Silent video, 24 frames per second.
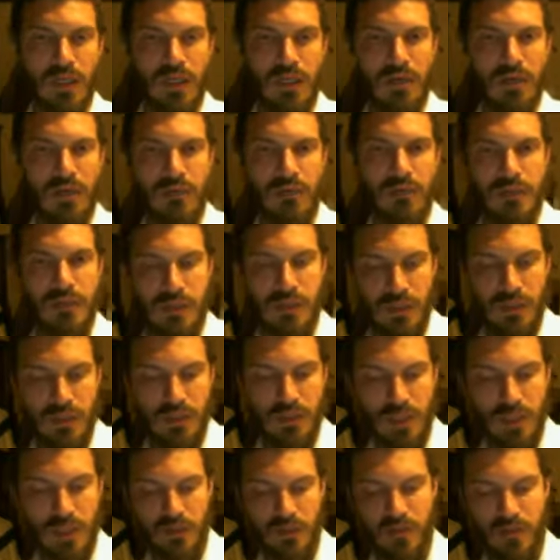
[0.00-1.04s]
we see
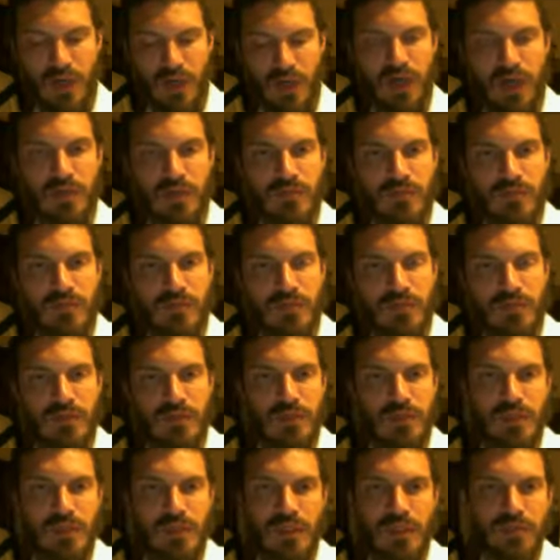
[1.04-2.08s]
that 5,
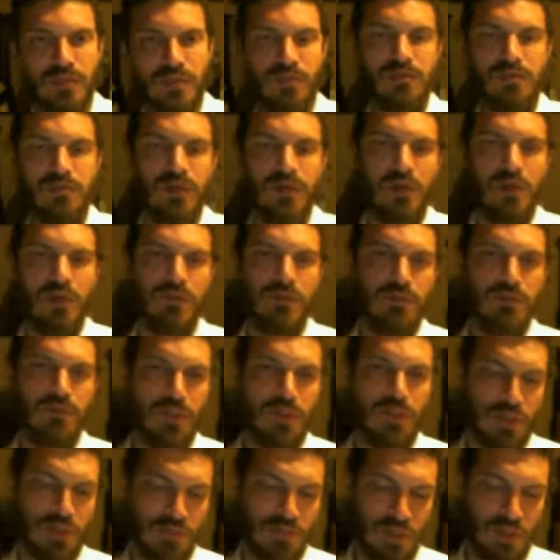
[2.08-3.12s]
no problem
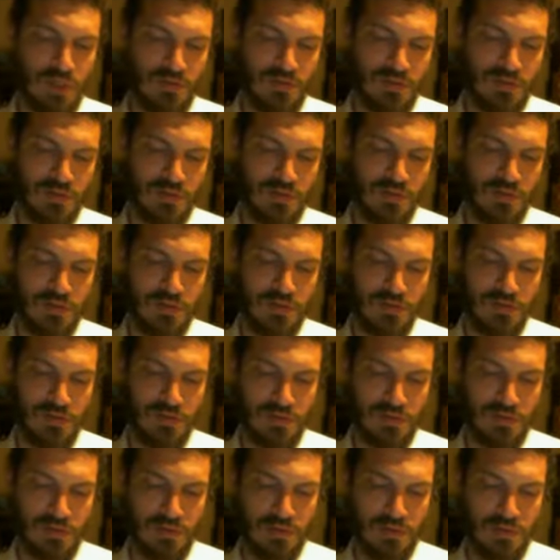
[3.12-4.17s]
whatsoever.
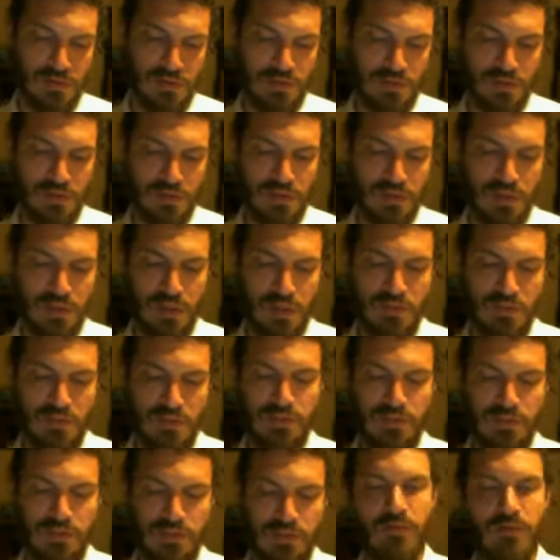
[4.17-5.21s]
If we
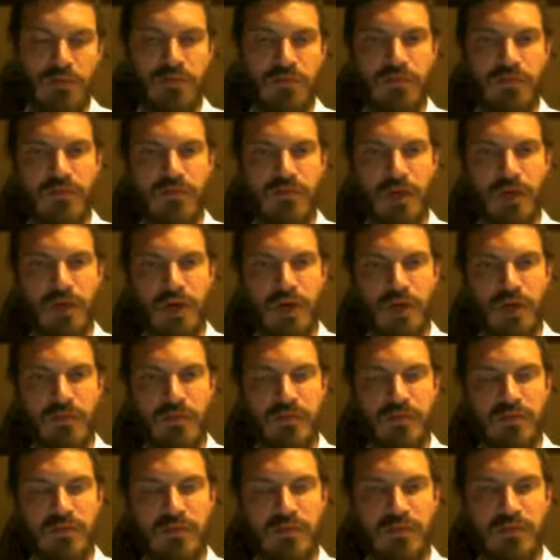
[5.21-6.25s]
have 5,
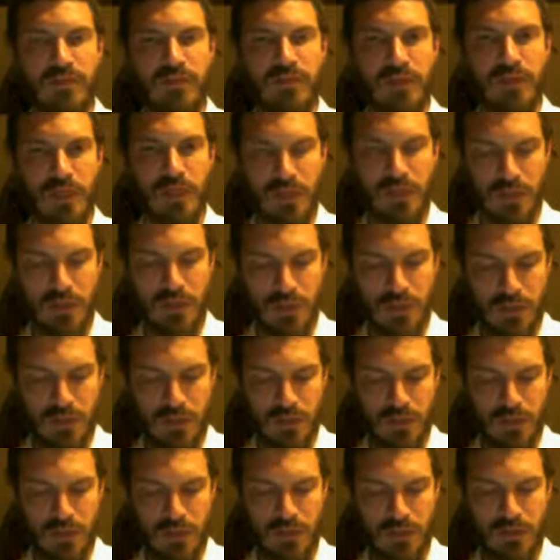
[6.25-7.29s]

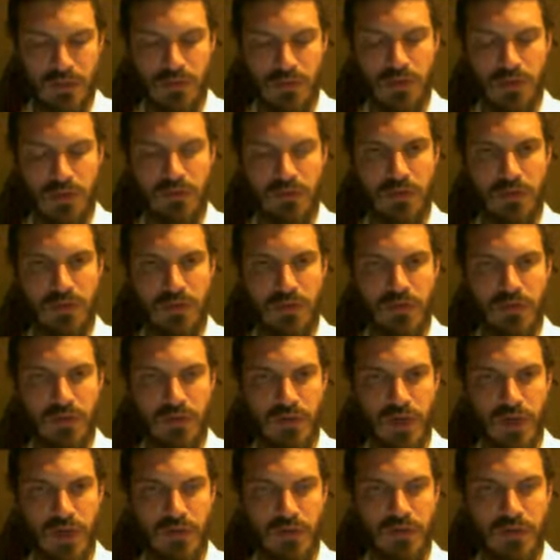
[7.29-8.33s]
it's
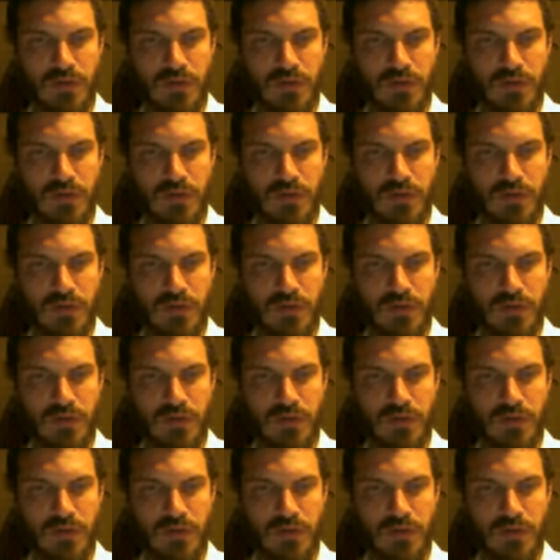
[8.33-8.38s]
125,